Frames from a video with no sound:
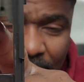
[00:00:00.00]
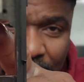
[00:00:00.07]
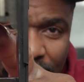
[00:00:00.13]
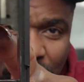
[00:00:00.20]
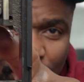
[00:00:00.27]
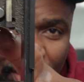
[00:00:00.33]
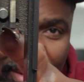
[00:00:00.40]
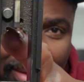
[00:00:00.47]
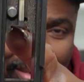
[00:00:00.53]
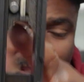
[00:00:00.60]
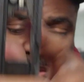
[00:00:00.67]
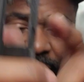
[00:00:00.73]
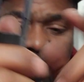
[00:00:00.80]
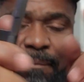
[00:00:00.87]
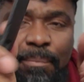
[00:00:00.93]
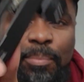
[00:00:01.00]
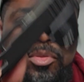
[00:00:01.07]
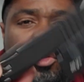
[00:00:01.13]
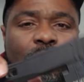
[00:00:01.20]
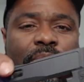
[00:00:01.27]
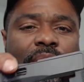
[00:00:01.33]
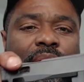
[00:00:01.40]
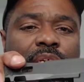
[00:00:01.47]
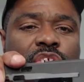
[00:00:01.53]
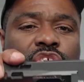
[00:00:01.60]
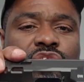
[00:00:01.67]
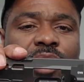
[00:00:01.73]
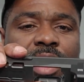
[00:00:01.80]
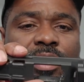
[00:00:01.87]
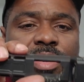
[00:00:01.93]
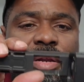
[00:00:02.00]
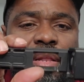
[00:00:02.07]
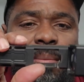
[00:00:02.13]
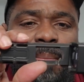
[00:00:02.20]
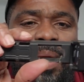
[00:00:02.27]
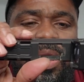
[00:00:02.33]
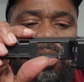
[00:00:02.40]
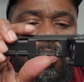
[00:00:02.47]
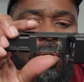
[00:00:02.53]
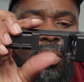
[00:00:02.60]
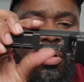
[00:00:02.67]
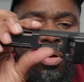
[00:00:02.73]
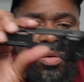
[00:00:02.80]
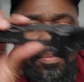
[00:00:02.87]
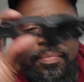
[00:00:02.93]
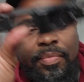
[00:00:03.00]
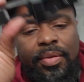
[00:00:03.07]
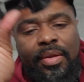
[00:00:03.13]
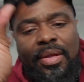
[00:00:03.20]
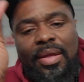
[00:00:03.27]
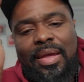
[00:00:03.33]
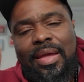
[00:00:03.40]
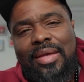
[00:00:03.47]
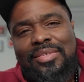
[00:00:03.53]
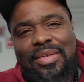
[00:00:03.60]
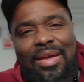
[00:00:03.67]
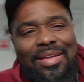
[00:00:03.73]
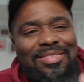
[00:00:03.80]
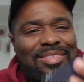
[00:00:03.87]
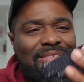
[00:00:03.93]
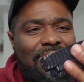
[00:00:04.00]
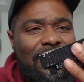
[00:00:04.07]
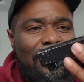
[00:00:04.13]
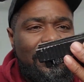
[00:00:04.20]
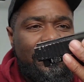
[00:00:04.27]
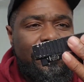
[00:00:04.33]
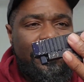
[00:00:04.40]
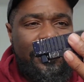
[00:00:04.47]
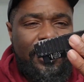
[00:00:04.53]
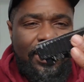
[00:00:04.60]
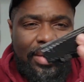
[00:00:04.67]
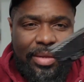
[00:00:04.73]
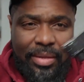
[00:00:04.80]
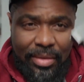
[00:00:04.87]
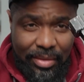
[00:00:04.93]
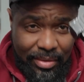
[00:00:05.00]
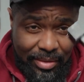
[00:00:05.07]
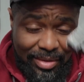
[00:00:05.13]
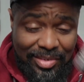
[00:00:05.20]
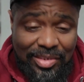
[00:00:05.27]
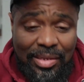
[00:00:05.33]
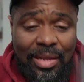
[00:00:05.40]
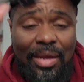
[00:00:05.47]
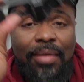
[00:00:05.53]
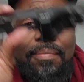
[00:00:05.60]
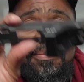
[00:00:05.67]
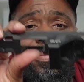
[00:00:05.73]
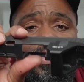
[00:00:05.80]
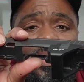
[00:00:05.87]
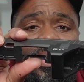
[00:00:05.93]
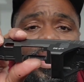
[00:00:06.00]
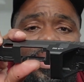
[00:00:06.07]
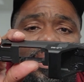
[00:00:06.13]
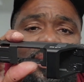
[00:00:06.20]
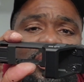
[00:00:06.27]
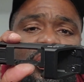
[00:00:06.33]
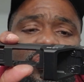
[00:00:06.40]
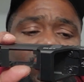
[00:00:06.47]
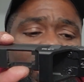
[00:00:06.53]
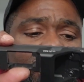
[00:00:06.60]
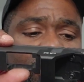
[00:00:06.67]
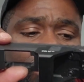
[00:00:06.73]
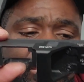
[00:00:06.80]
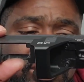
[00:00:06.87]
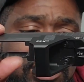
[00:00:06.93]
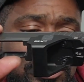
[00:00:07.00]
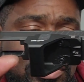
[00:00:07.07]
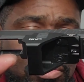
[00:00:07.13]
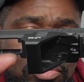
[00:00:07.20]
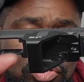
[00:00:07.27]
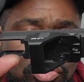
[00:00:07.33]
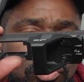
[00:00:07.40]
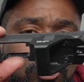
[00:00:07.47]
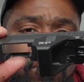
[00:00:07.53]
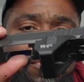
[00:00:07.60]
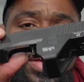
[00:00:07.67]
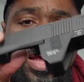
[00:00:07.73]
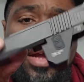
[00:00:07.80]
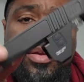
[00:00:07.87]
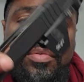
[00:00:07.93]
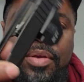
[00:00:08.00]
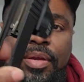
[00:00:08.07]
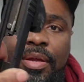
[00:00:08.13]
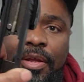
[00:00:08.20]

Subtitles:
of space between the extractor and the back wall as I see in this slide and this extractor, which is all factory.